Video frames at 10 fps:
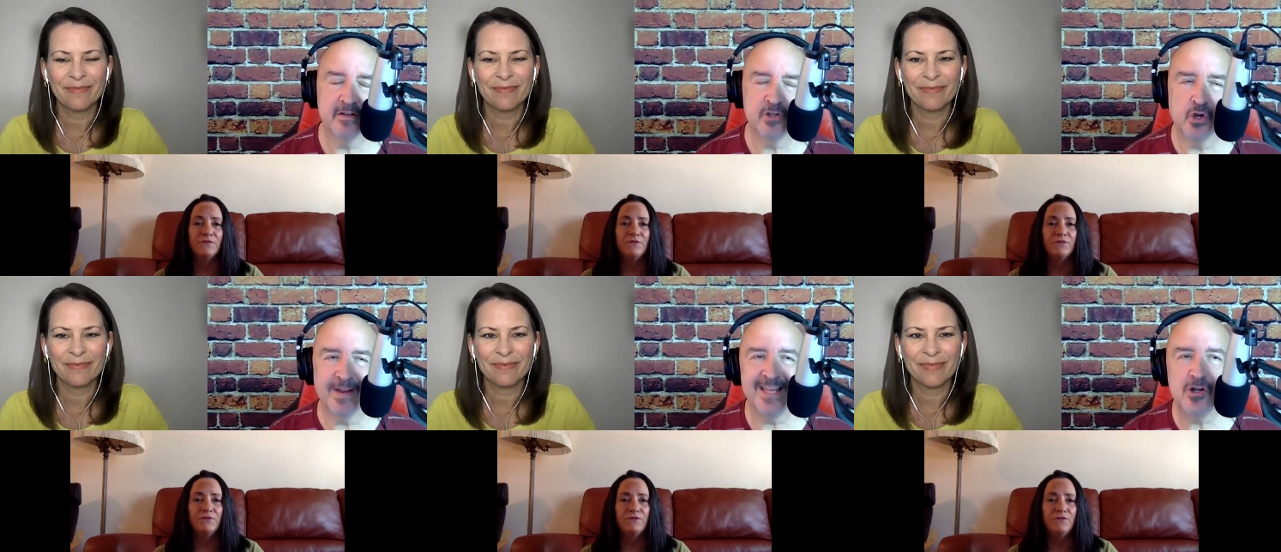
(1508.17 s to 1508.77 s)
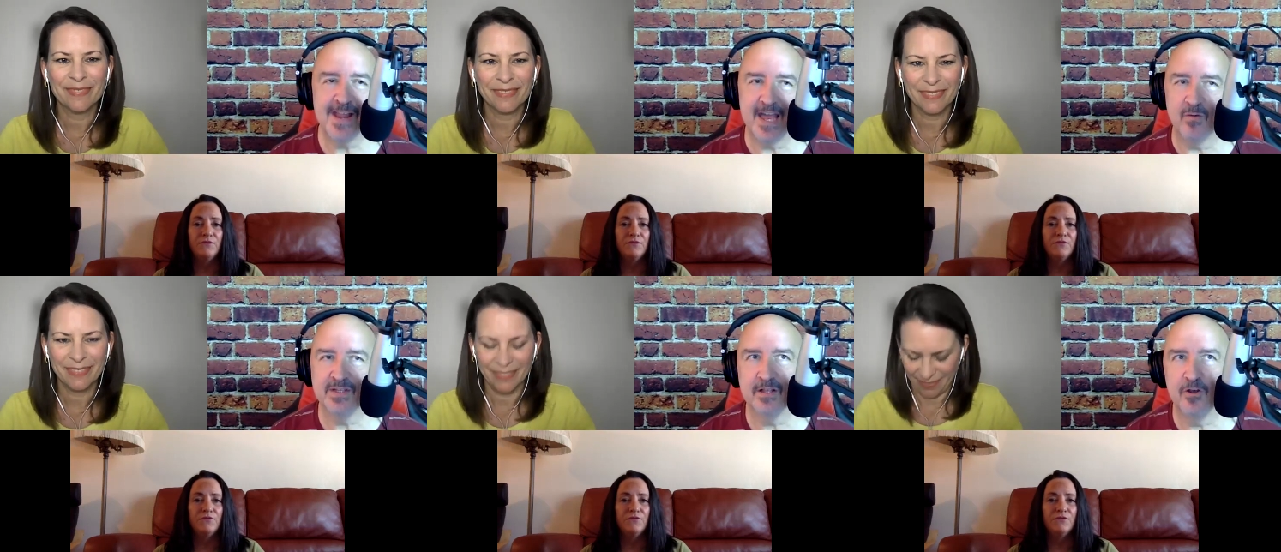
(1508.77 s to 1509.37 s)
Speaker 1: your internet
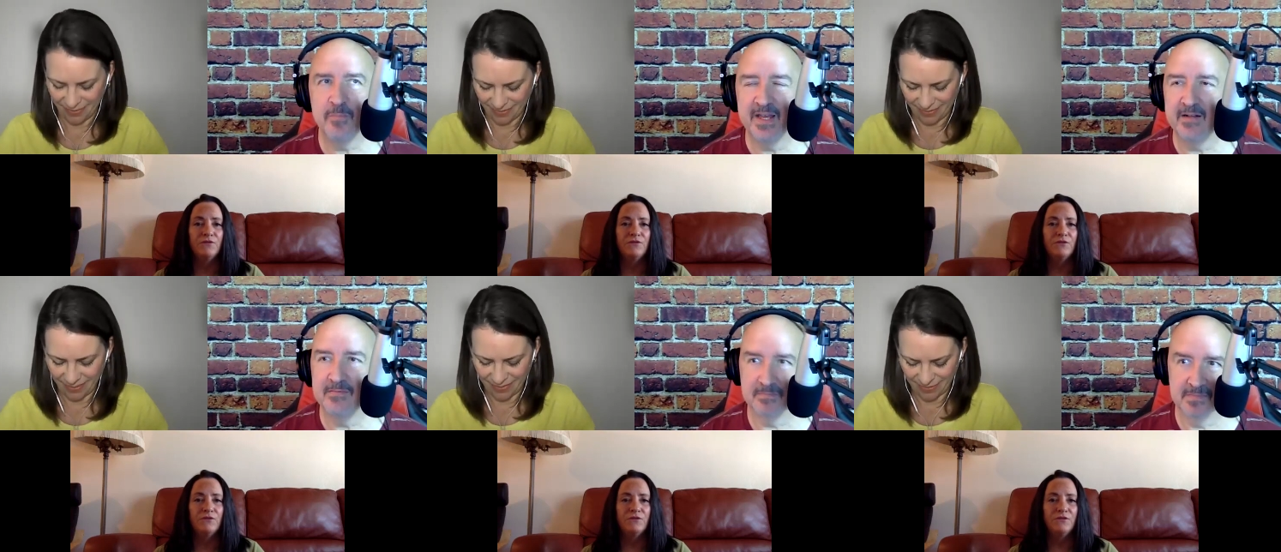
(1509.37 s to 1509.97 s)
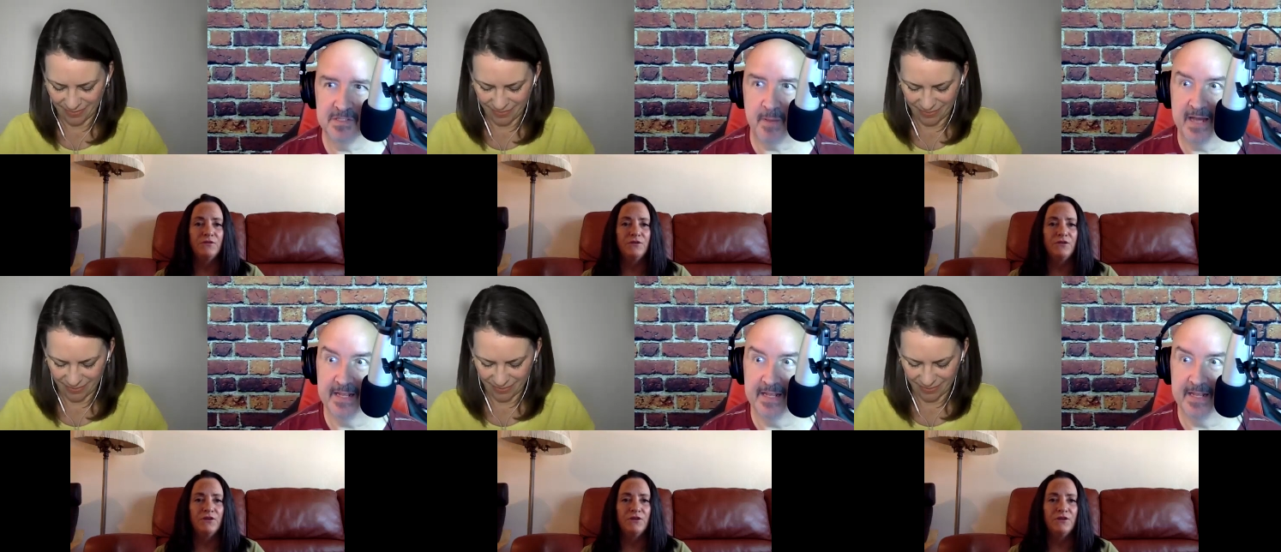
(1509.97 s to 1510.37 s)
was a little bit spotty